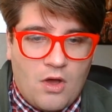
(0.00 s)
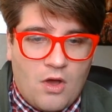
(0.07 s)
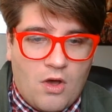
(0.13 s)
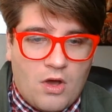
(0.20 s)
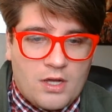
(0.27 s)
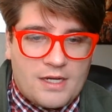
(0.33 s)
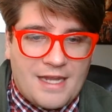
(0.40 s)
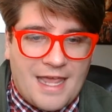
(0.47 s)

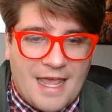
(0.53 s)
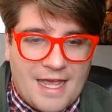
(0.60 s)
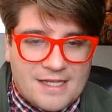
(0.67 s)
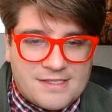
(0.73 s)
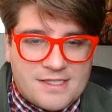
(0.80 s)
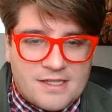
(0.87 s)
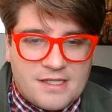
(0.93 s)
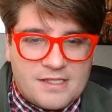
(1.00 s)
on
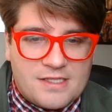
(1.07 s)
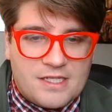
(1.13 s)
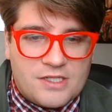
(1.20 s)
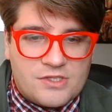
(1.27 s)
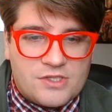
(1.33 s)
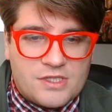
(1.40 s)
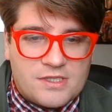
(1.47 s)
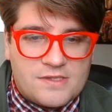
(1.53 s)

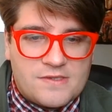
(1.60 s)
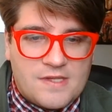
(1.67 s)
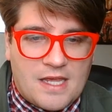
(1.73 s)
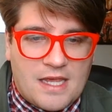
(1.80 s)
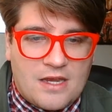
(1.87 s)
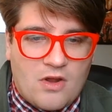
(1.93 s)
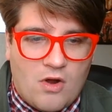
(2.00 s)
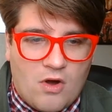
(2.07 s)
aestheticians
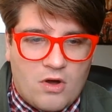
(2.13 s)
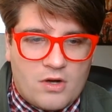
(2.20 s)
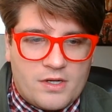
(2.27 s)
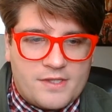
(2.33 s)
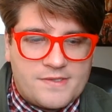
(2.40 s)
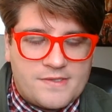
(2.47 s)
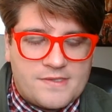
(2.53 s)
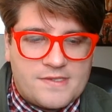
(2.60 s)
and
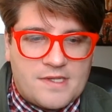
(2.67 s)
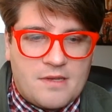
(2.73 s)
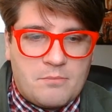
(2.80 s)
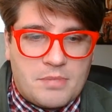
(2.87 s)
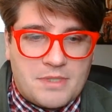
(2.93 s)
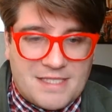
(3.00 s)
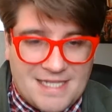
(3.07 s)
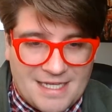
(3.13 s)
artists in
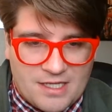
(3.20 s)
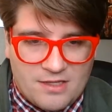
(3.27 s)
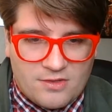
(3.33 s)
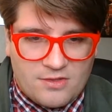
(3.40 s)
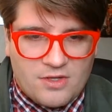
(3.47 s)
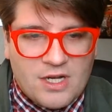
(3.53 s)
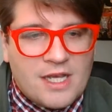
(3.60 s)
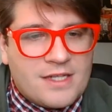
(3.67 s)
particular,